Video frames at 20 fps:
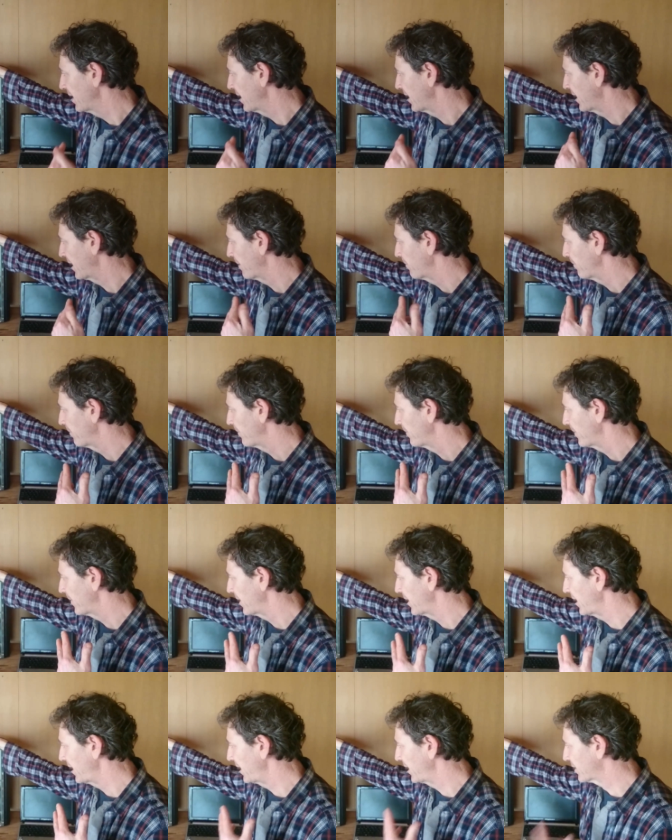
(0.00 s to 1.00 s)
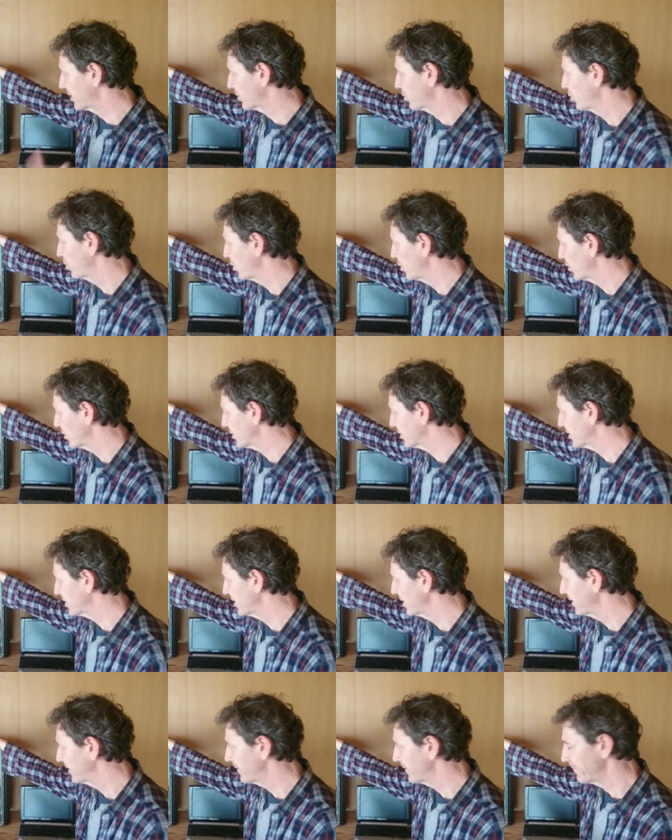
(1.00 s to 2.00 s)
um, it
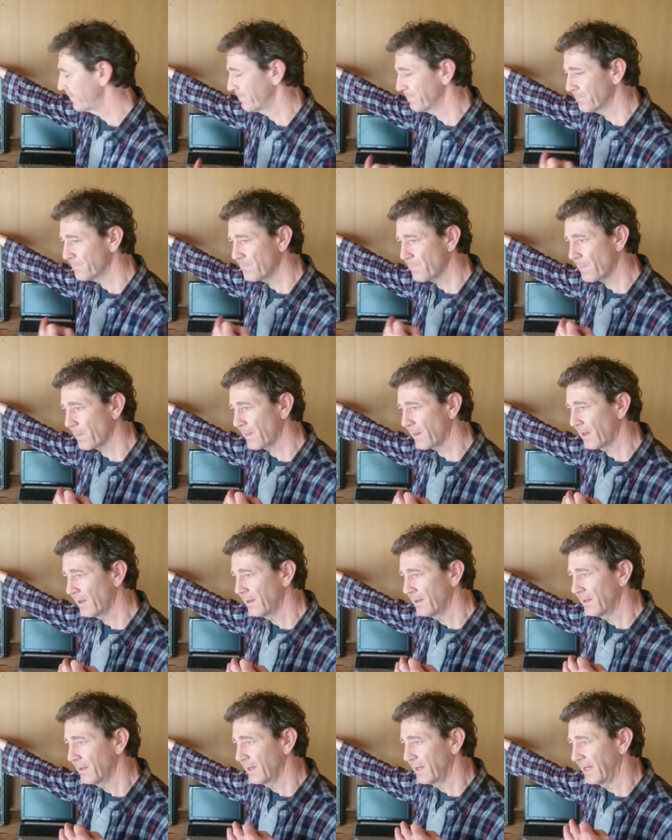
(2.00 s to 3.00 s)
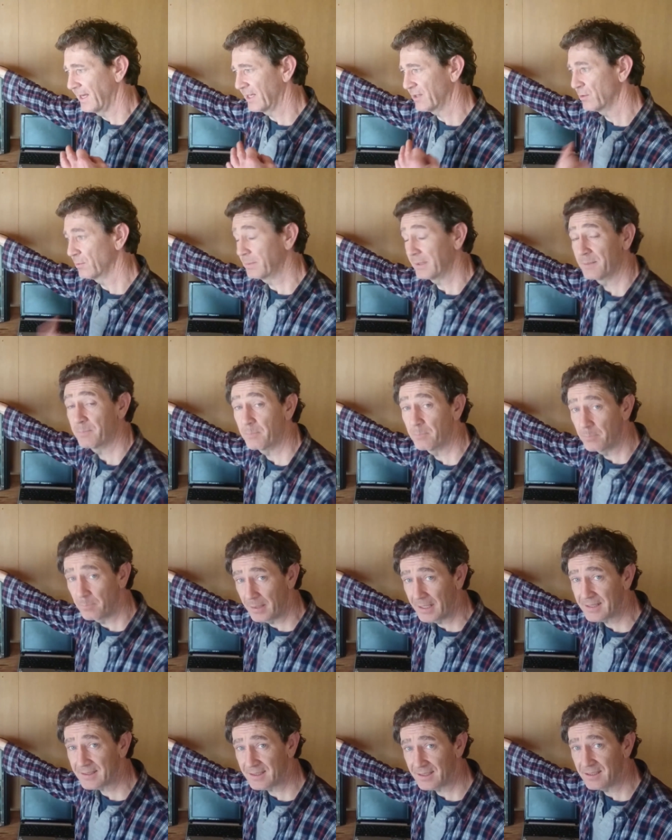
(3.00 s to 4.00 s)
won't. It will be
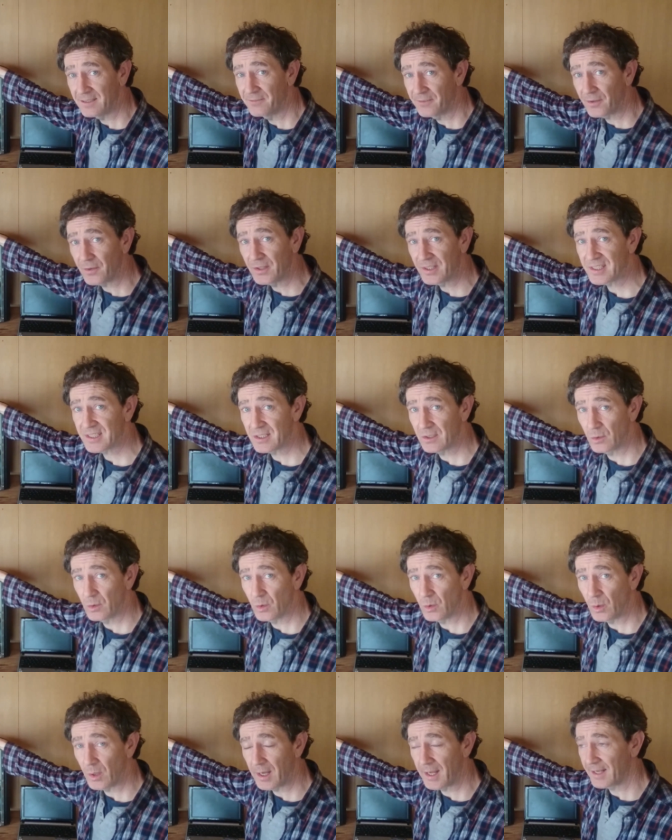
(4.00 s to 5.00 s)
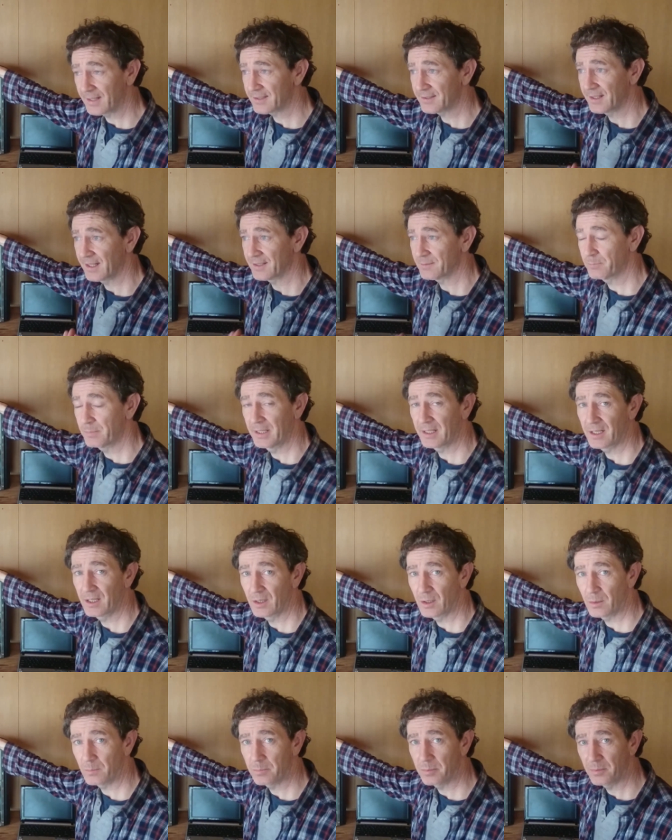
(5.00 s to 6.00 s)
basically very slow at, at
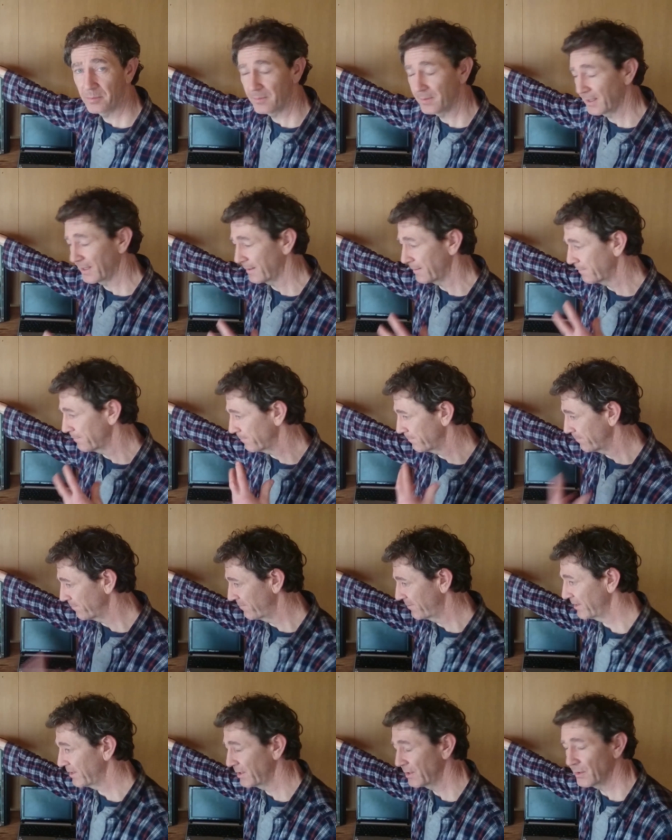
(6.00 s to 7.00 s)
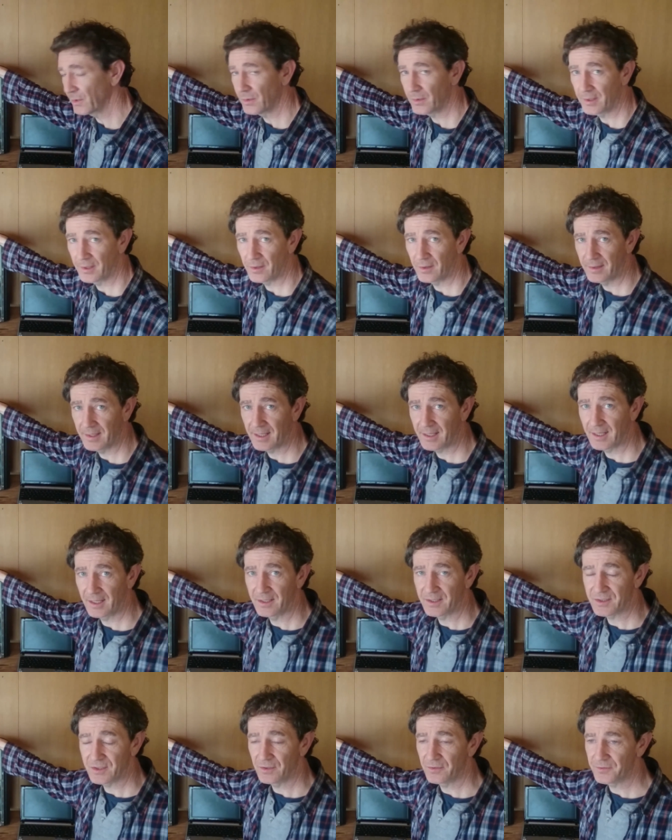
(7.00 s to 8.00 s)
picking up um, video and all that kind
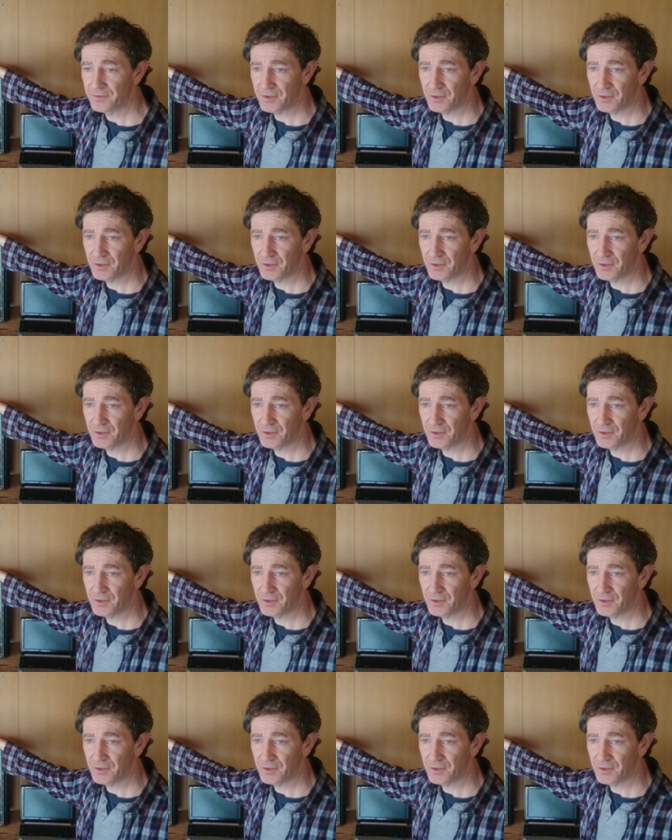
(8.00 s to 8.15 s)
of stuff.